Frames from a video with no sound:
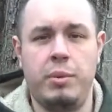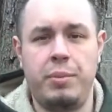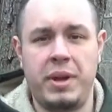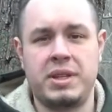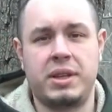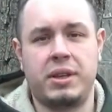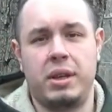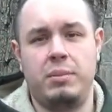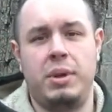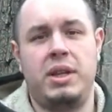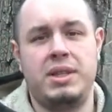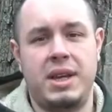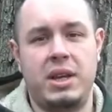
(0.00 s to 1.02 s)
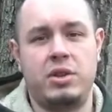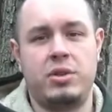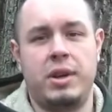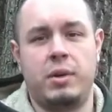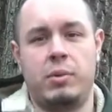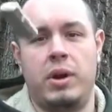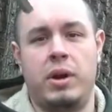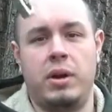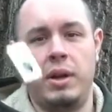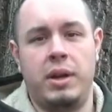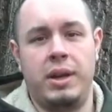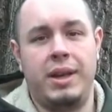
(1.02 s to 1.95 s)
But basically it means any trick where